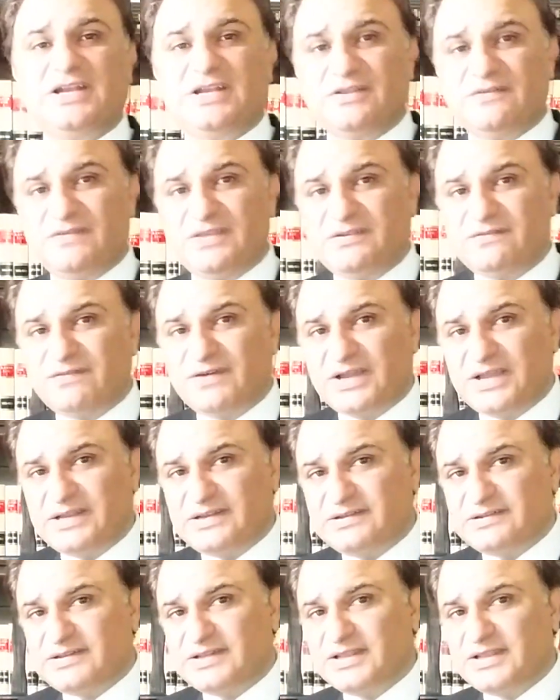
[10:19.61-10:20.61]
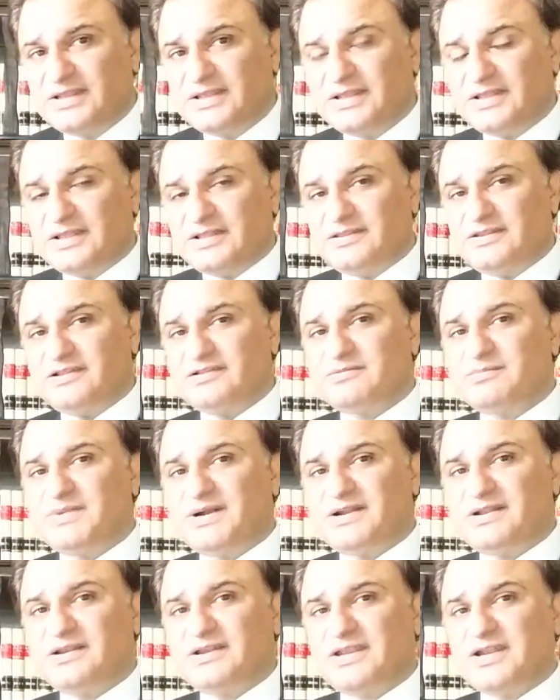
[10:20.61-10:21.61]
And if he finds this
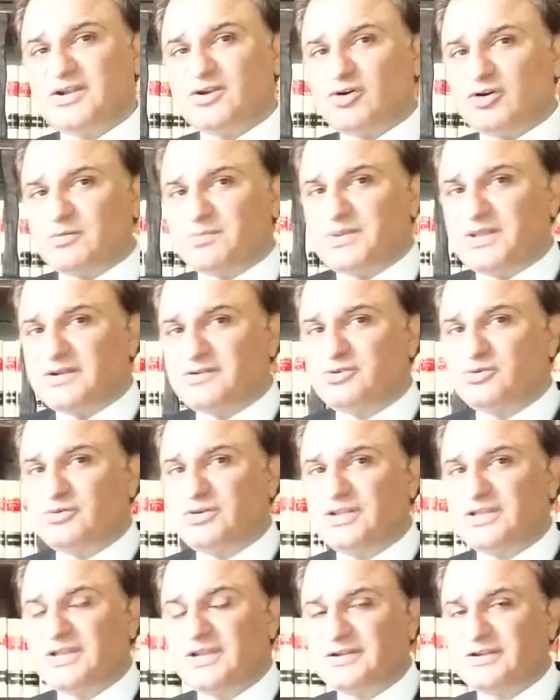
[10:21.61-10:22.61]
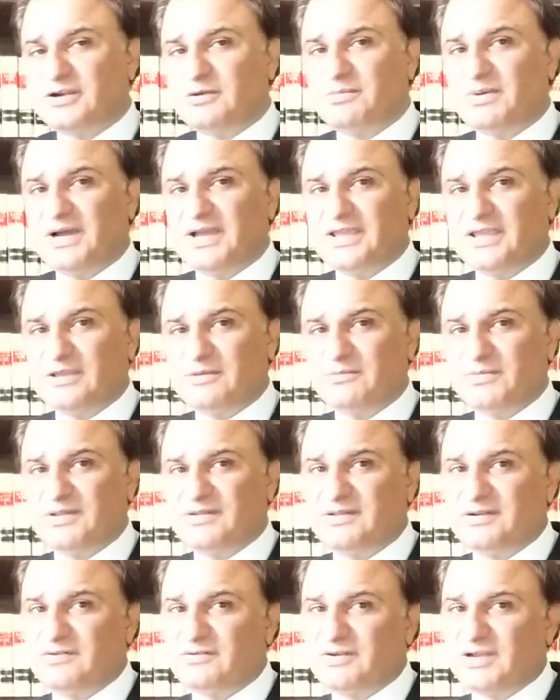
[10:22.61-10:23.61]
matter cannot be adjudicated by him
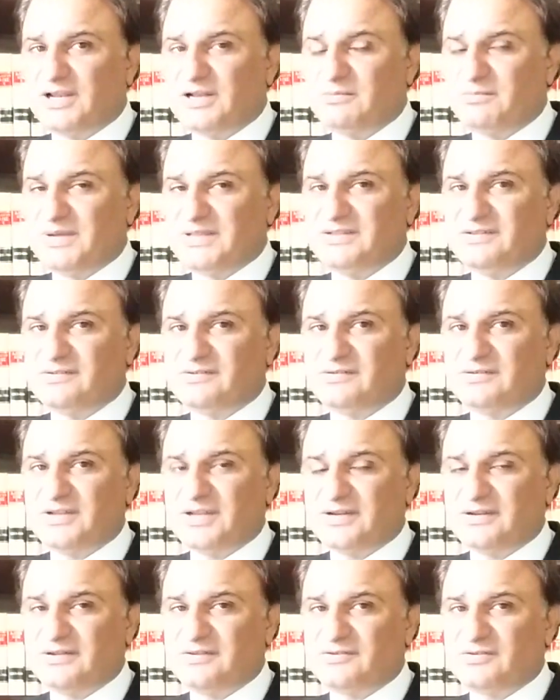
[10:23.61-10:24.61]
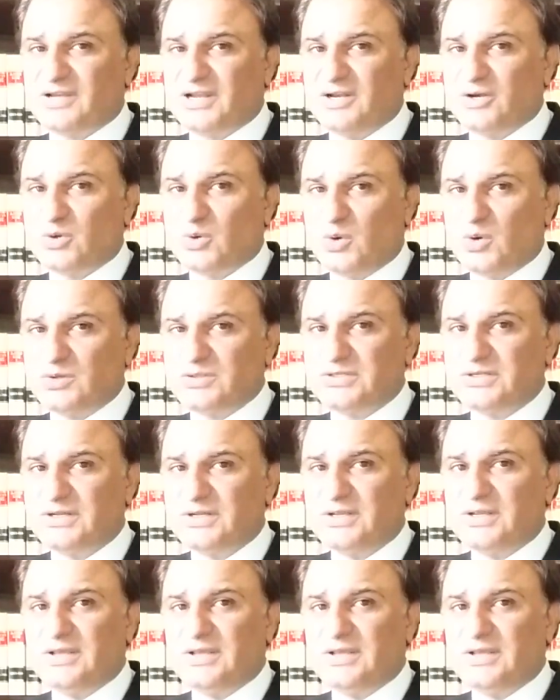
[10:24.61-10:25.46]
as a trial magistrate, as trial court,